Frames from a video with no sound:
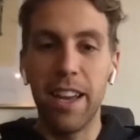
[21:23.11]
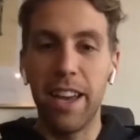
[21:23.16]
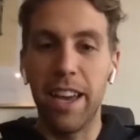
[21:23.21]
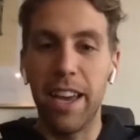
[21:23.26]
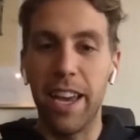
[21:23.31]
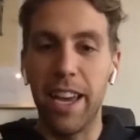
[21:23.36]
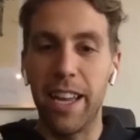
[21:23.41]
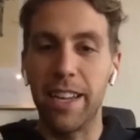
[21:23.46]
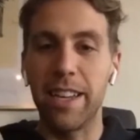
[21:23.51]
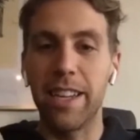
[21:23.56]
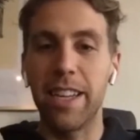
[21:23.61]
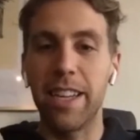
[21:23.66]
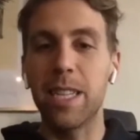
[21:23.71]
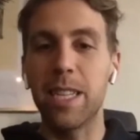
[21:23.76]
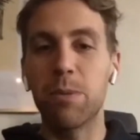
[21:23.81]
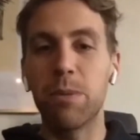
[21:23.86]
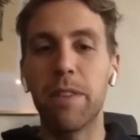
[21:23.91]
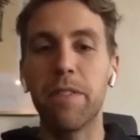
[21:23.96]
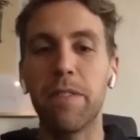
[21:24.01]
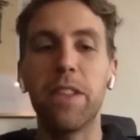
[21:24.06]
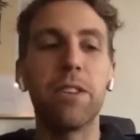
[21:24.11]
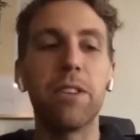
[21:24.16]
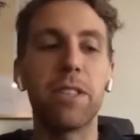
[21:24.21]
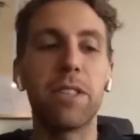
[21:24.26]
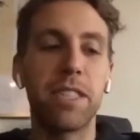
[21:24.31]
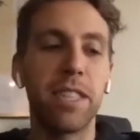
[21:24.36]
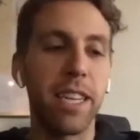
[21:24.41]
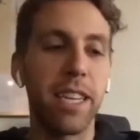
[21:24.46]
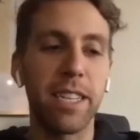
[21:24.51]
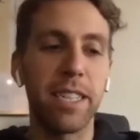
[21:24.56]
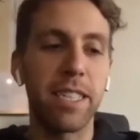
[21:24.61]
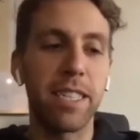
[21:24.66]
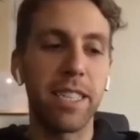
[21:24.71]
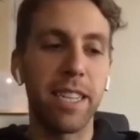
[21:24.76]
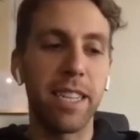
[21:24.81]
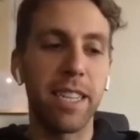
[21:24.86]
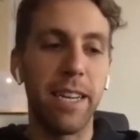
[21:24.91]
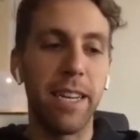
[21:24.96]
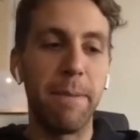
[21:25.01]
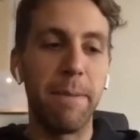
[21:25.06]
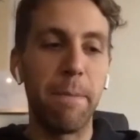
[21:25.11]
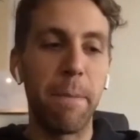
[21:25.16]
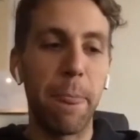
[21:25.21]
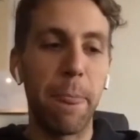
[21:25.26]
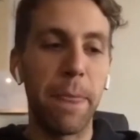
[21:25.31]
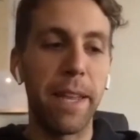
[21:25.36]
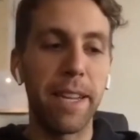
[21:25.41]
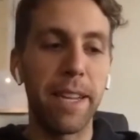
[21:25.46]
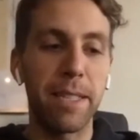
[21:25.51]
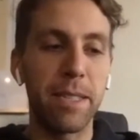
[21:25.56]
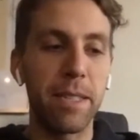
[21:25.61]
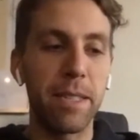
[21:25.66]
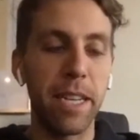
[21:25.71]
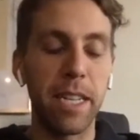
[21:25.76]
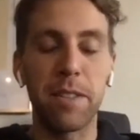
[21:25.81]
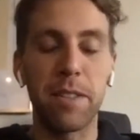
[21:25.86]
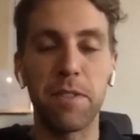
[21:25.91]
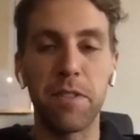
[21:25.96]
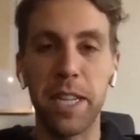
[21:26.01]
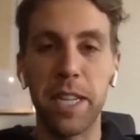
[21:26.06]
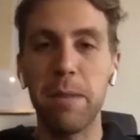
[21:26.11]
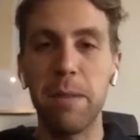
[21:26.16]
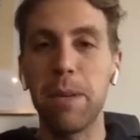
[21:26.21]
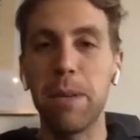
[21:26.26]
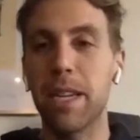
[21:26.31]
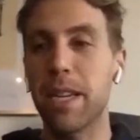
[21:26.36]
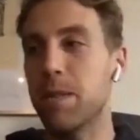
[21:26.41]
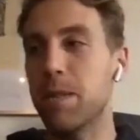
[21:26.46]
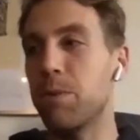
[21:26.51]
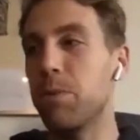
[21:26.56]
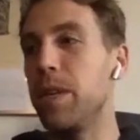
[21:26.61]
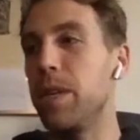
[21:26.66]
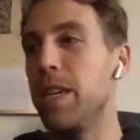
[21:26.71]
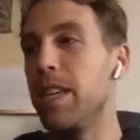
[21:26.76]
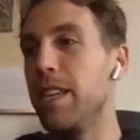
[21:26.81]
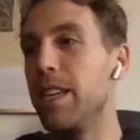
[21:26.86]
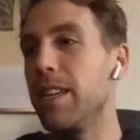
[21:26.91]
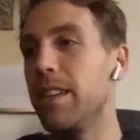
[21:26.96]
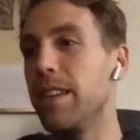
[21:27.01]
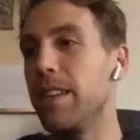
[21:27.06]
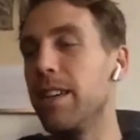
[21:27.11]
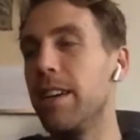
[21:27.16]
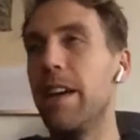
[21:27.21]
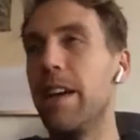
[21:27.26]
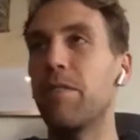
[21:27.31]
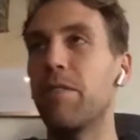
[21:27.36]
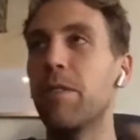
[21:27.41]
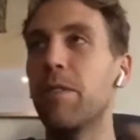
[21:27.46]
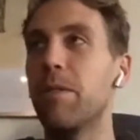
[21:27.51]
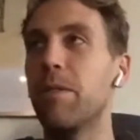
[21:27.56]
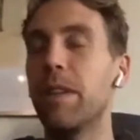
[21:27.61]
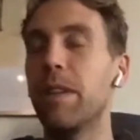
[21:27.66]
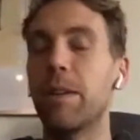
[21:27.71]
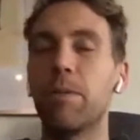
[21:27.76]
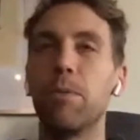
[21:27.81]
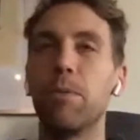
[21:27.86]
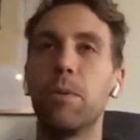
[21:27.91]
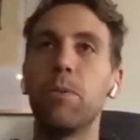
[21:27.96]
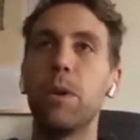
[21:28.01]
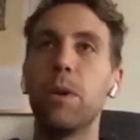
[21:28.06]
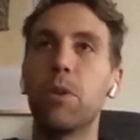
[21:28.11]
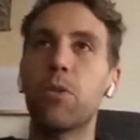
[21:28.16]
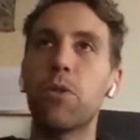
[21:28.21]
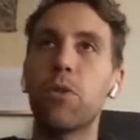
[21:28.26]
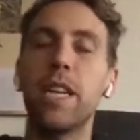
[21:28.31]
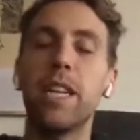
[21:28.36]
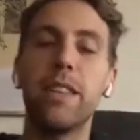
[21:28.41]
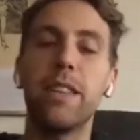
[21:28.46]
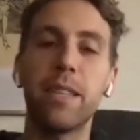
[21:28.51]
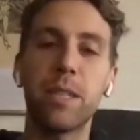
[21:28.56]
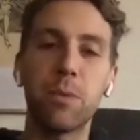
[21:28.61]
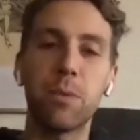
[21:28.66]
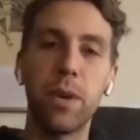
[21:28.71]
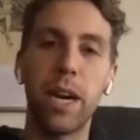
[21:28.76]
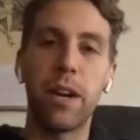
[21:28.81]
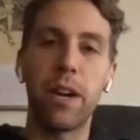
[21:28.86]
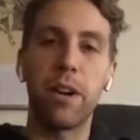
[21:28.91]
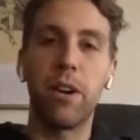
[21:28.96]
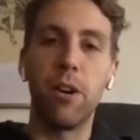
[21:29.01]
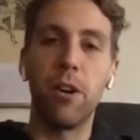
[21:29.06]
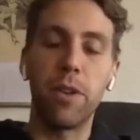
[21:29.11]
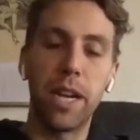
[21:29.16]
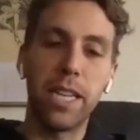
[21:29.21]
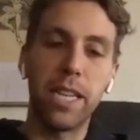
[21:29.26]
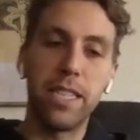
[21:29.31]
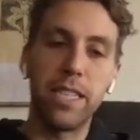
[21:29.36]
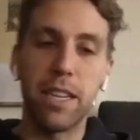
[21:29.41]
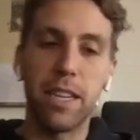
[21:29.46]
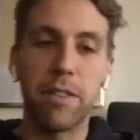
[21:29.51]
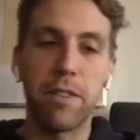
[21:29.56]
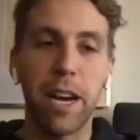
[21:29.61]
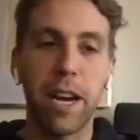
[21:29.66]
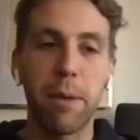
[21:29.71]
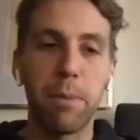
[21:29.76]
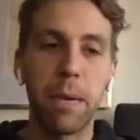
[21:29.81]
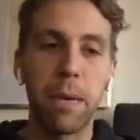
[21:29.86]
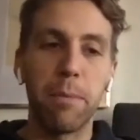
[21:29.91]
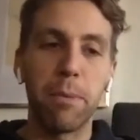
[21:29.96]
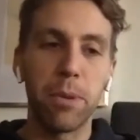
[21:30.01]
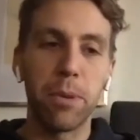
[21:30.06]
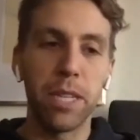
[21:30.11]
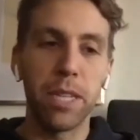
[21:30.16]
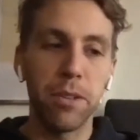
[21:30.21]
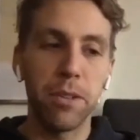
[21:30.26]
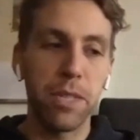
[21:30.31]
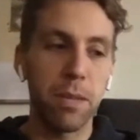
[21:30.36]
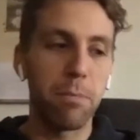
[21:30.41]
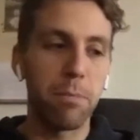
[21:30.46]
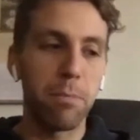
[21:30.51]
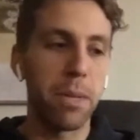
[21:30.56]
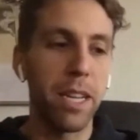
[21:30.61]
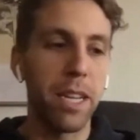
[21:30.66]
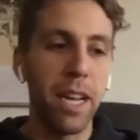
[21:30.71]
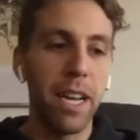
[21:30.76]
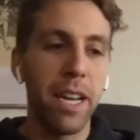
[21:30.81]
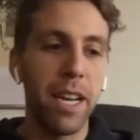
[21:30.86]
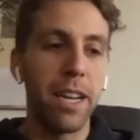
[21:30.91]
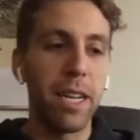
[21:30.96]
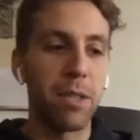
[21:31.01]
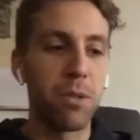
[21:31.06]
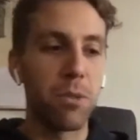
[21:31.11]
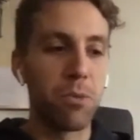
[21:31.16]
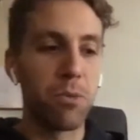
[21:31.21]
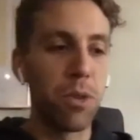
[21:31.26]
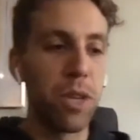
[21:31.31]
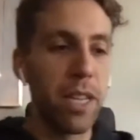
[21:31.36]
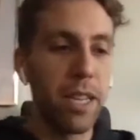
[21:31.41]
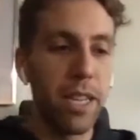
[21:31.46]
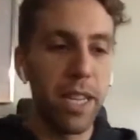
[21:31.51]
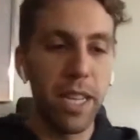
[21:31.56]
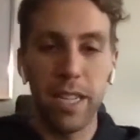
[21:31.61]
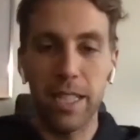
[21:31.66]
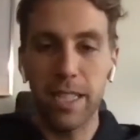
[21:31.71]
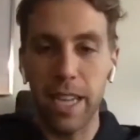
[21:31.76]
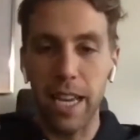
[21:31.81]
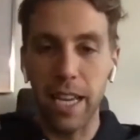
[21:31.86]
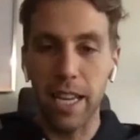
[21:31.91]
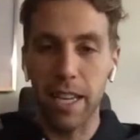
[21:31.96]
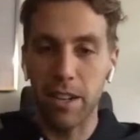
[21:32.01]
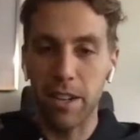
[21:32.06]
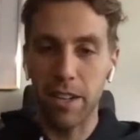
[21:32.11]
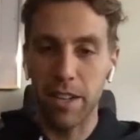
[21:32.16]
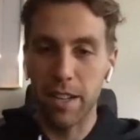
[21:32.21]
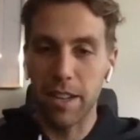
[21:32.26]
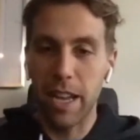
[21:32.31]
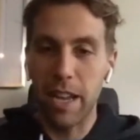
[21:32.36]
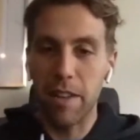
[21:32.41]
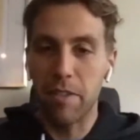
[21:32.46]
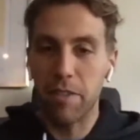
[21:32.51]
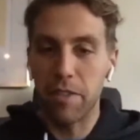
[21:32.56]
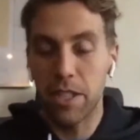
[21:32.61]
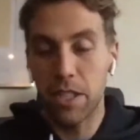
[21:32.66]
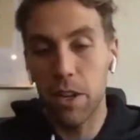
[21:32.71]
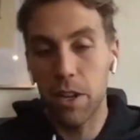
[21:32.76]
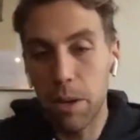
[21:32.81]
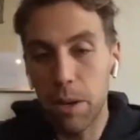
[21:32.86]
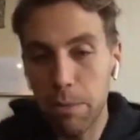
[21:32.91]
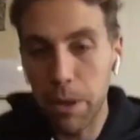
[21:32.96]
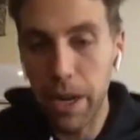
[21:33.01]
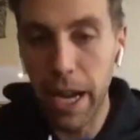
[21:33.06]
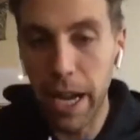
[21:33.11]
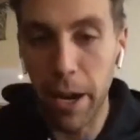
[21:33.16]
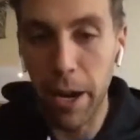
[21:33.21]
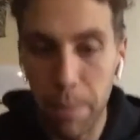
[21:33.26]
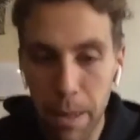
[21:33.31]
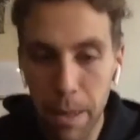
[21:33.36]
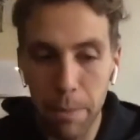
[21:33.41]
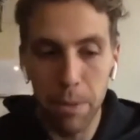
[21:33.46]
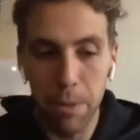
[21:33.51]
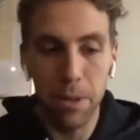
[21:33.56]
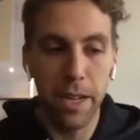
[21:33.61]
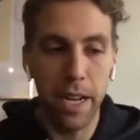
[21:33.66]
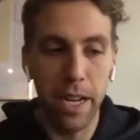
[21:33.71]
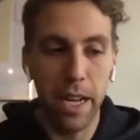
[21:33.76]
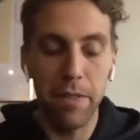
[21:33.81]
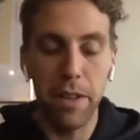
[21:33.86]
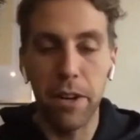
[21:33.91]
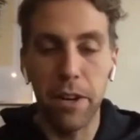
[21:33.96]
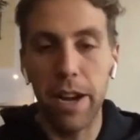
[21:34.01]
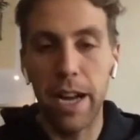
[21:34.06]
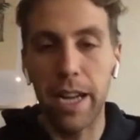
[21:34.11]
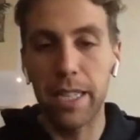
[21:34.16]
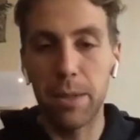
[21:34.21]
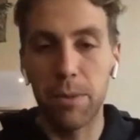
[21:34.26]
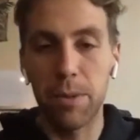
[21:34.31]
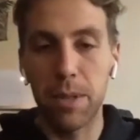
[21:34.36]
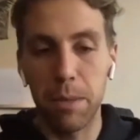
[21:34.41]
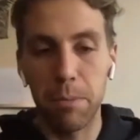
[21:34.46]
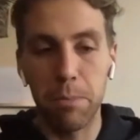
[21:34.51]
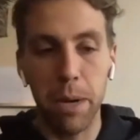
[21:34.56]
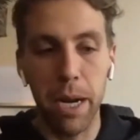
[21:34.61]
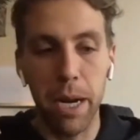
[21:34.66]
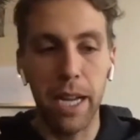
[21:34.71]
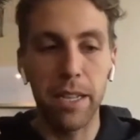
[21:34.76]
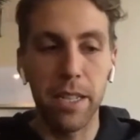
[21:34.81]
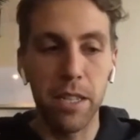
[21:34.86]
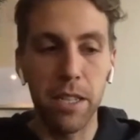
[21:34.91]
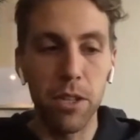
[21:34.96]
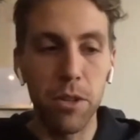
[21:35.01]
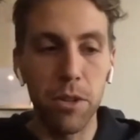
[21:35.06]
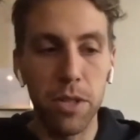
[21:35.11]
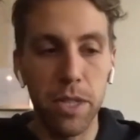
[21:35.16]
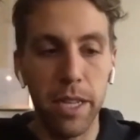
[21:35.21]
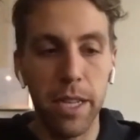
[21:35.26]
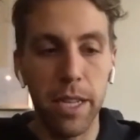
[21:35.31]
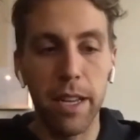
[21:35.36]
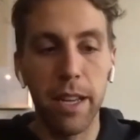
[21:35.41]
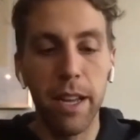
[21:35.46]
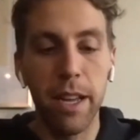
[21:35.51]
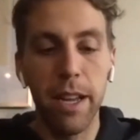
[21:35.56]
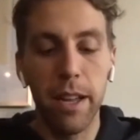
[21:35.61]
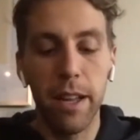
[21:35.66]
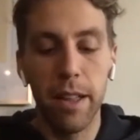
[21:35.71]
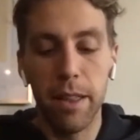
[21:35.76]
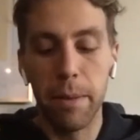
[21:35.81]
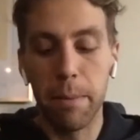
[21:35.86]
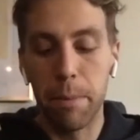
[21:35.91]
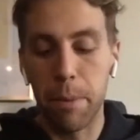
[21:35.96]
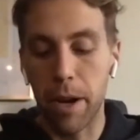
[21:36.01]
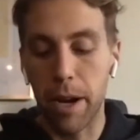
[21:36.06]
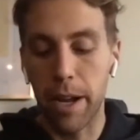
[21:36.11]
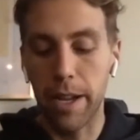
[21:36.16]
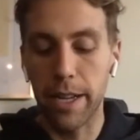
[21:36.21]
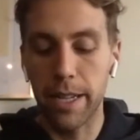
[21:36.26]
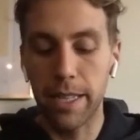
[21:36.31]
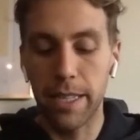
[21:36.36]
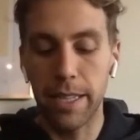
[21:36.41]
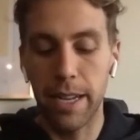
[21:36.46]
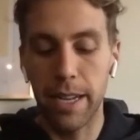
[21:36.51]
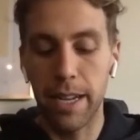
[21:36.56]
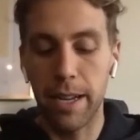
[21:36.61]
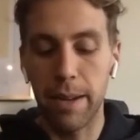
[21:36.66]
And it's one of those things that it's funny, because when we created this, we had our own idea of how people would use it, but it's really taken on a life of its own about how people are kind of interacting with the brand and using the product.